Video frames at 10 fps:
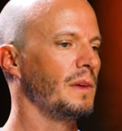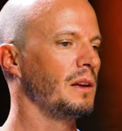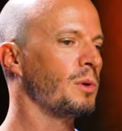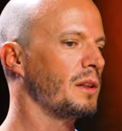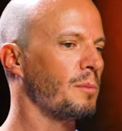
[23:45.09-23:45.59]

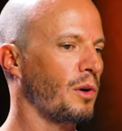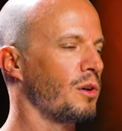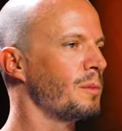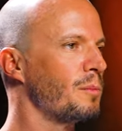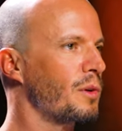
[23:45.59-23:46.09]
in a way,
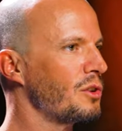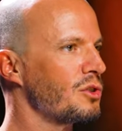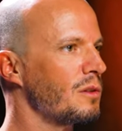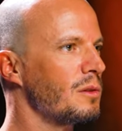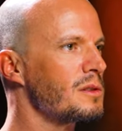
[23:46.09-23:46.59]
deployment
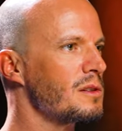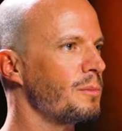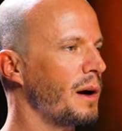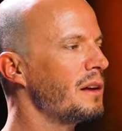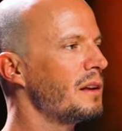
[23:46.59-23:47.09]
pressure also
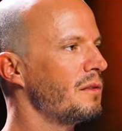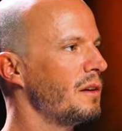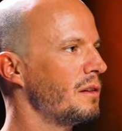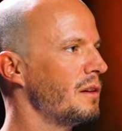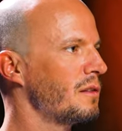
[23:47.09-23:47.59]
by these
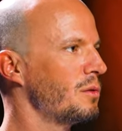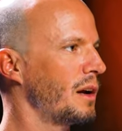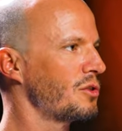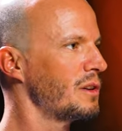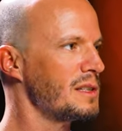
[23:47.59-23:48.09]
VCs to
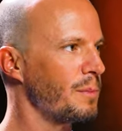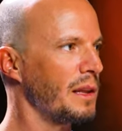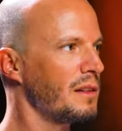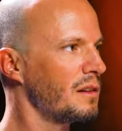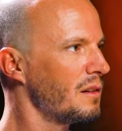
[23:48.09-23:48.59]
actually
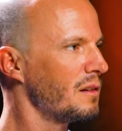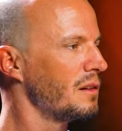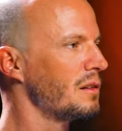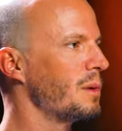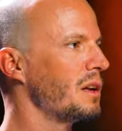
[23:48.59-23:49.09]
spend
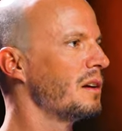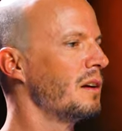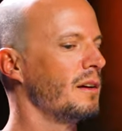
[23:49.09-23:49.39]
you know the money.